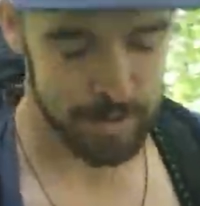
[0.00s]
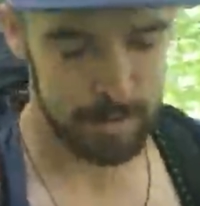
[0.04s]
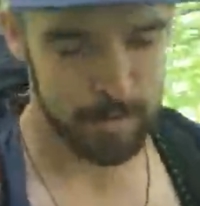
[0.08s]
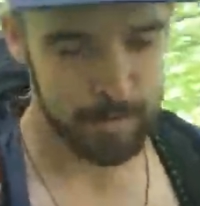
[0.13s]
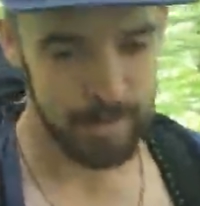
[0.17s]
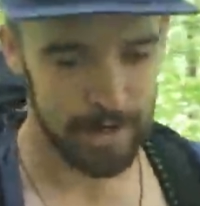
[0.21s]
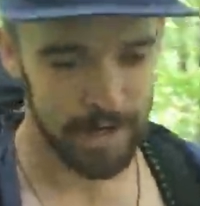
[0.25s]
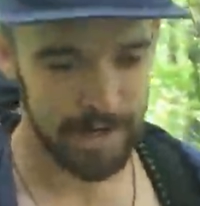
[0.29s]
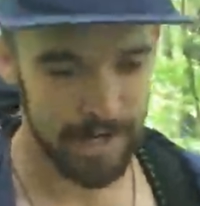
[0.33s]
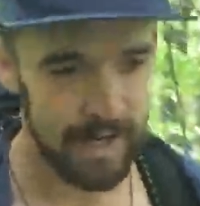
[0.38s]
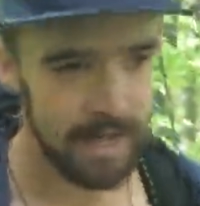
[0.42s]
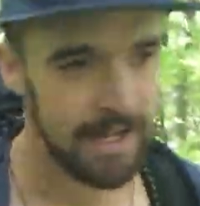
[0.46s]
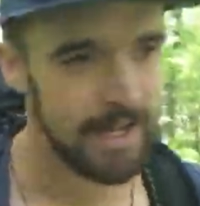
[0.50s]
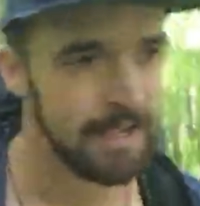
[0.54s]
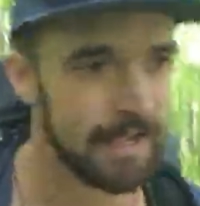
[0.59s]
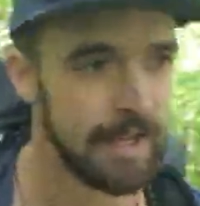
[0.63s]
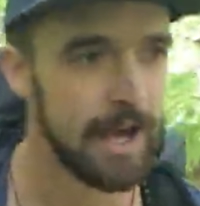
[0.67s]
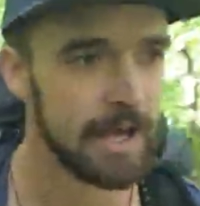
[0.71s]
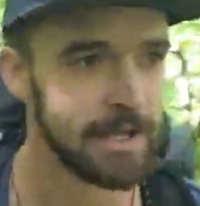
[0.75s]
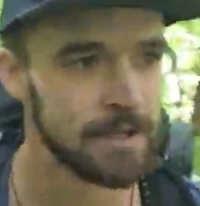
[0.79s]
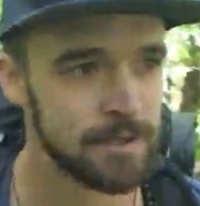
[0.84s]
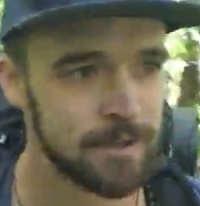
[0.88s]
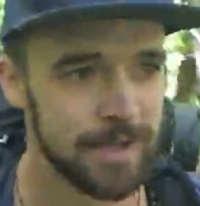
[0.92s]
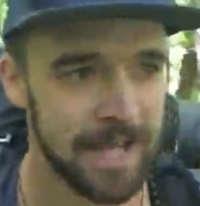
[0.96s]
But
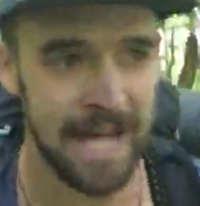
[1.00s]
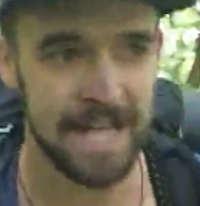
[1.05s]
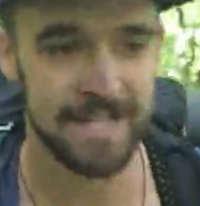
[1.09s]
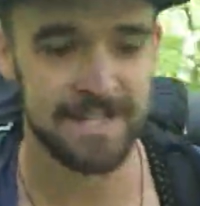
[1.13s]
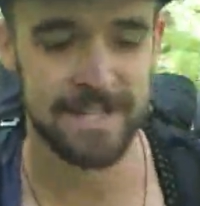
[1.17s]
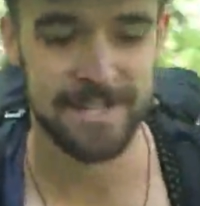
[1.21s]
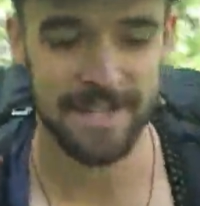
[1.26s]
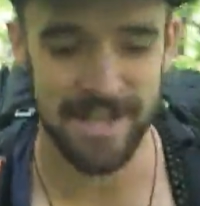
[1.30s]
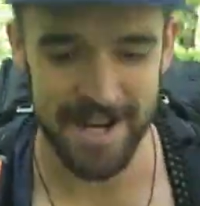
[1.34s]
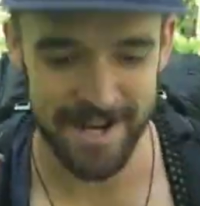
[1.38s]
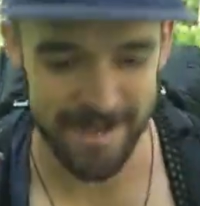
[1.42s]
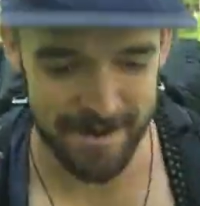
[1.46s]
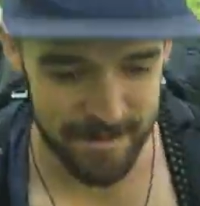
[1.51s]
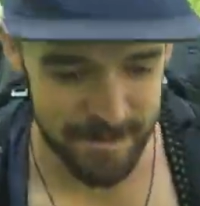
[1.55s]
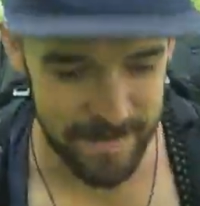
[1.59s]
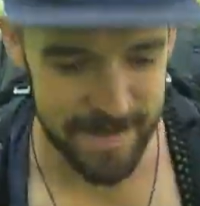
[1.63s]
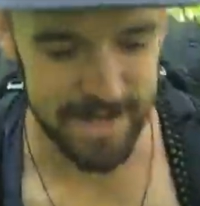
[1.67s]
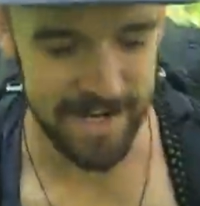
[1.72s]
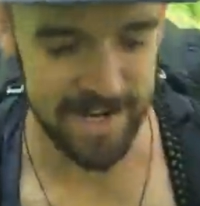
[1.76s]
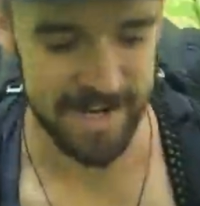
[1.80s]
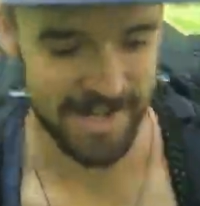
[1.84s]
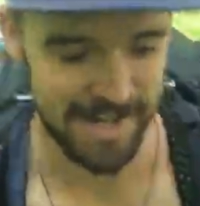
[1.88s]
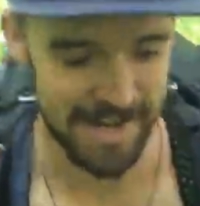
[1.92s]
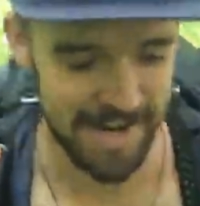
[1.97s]
yeah, so last night
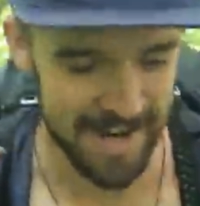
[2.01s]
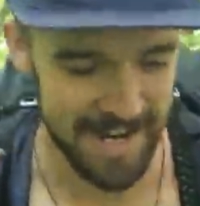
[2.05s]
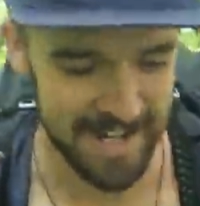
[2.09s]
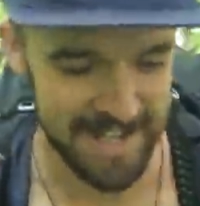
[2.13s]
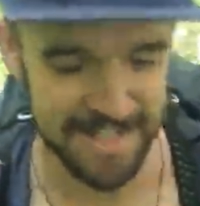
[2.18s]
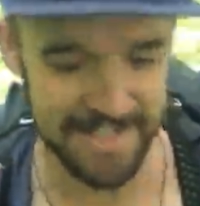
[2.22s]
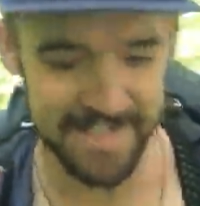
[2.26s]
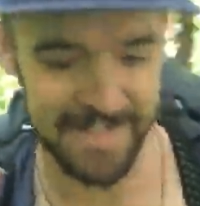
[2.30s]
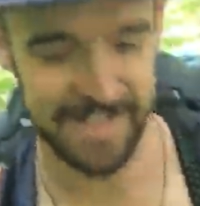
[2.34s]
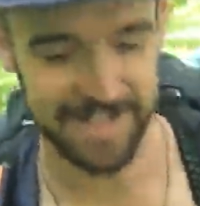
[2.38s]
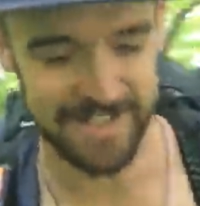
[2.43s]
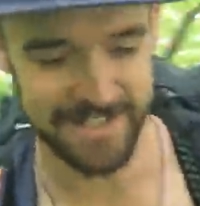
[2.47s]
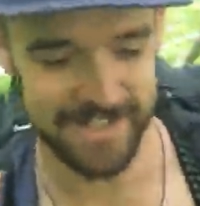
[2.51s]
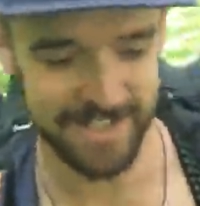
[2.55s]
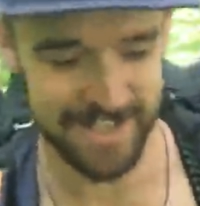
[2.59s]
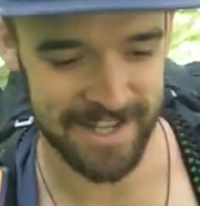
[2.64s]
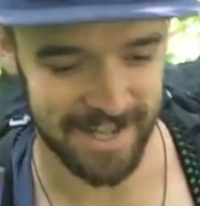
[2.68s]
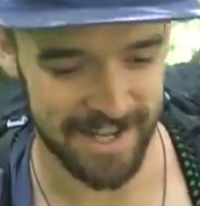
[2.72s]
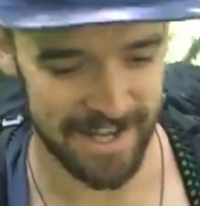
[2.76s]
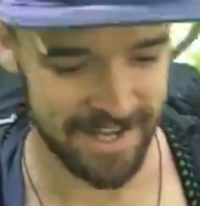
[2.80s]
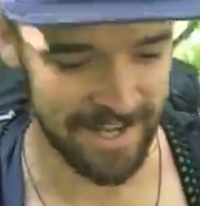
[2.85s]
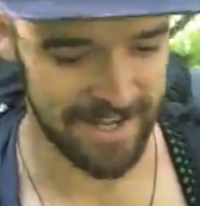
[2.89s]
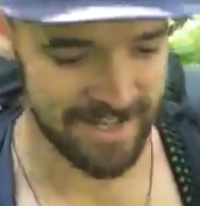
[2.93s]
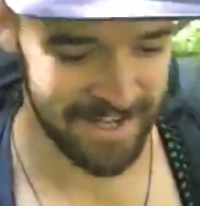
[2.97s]
we hiked
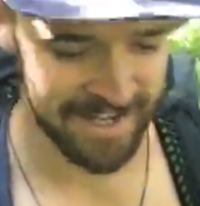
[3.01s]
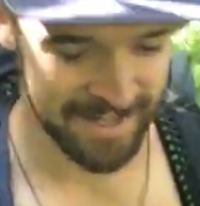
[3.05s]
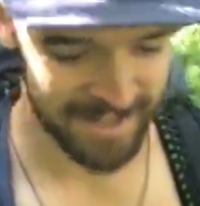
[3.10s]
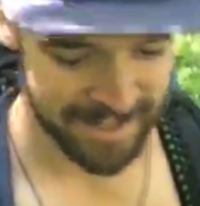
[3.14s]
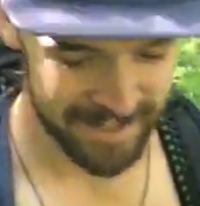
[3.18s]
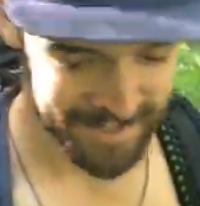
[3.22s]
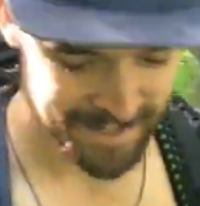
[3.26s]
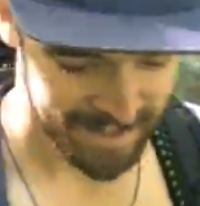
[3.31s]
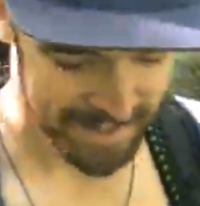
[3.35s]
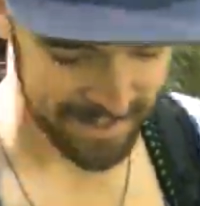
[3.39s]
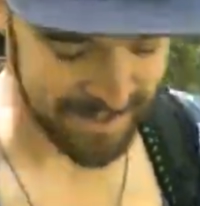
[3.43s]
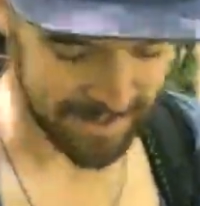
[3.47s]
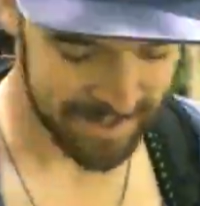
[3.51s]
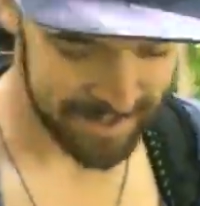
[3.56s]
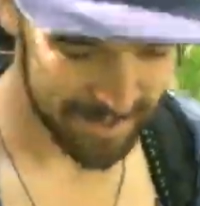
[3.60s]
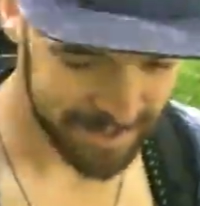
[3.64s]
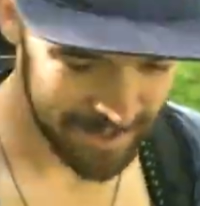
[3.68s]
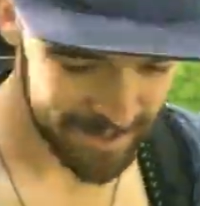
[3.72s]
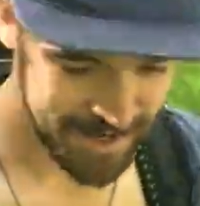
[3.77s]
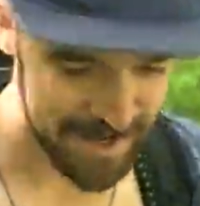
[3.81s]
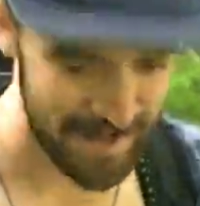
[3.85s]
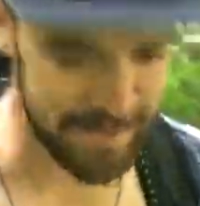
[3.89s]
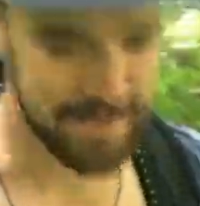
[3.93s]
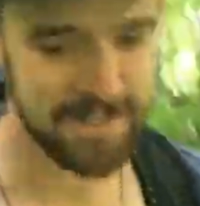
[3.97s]
into
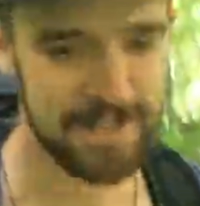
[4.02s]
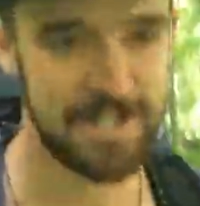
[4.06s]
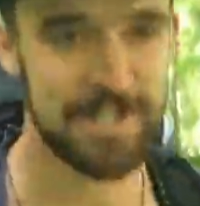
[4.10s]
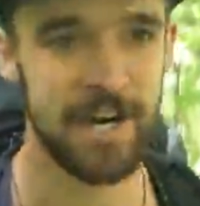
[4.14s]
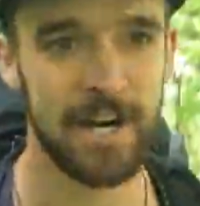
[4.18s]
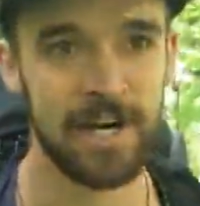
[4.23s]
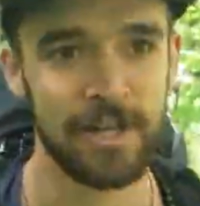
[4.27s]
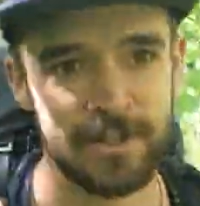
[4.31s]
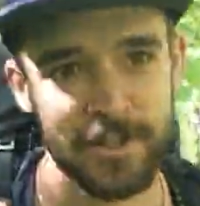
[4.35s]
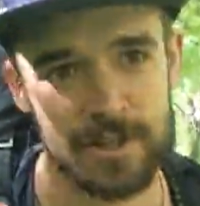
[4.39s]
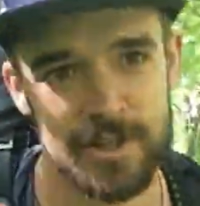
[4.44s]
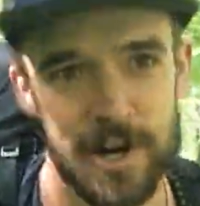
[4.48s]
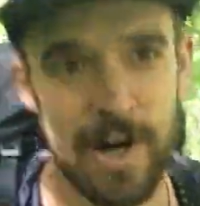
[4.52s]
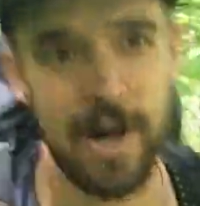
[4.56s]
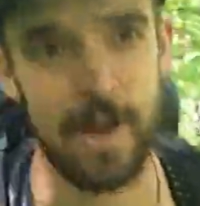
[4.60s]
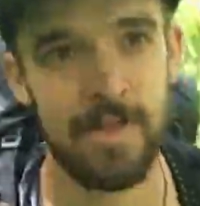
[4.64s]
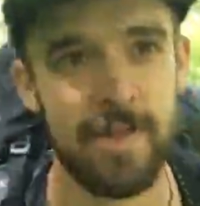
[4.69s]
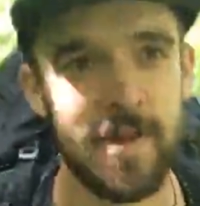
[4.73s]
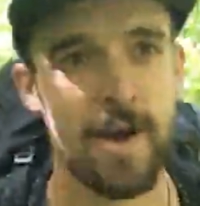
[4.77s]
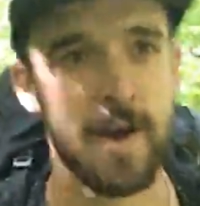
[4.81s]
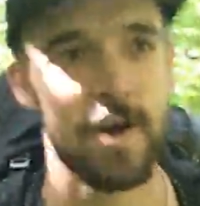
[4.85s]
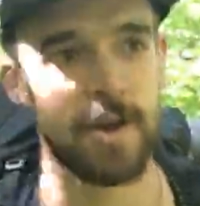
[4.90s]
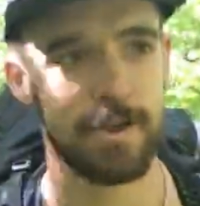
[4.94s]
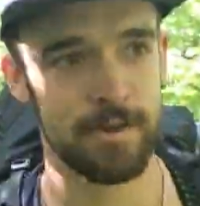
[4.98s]
the shelter, and
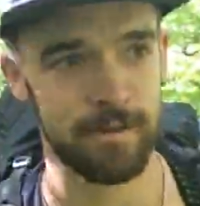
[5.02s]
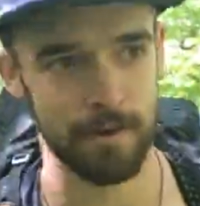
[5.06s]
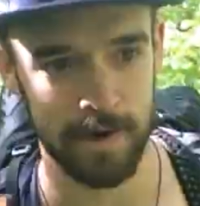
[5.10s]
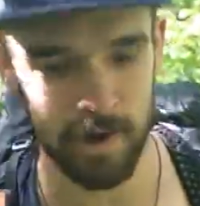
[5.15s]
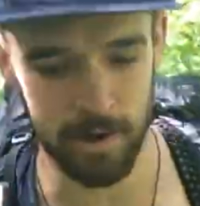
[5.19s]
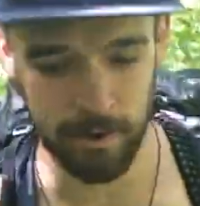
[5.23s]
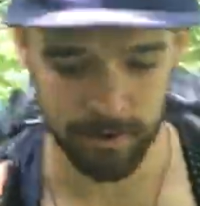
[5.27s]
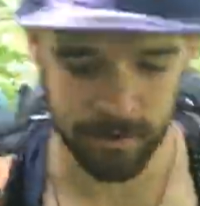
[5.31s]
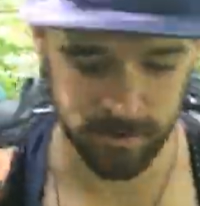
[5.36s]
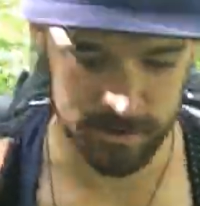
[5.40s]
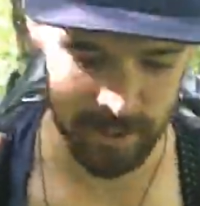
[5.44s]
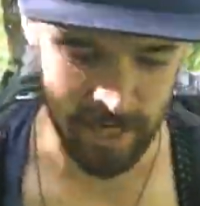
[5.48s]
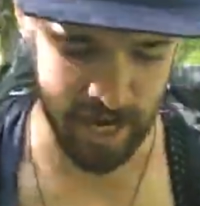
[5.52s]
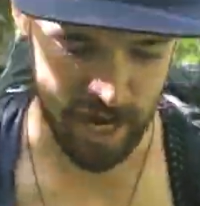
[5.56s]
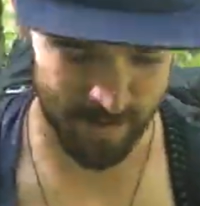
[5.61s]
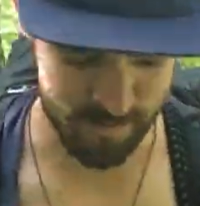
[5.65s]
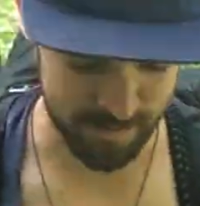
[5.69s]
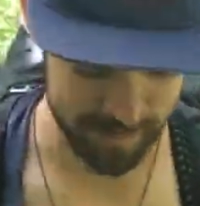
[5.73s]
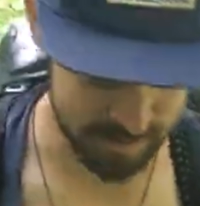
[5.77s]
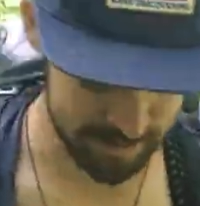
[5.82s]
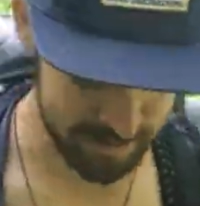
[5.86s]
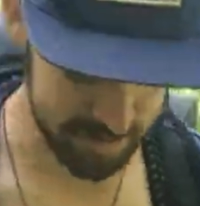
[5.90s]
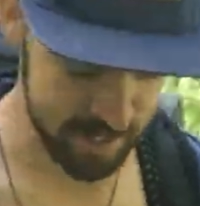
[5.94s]
there are 3 old timers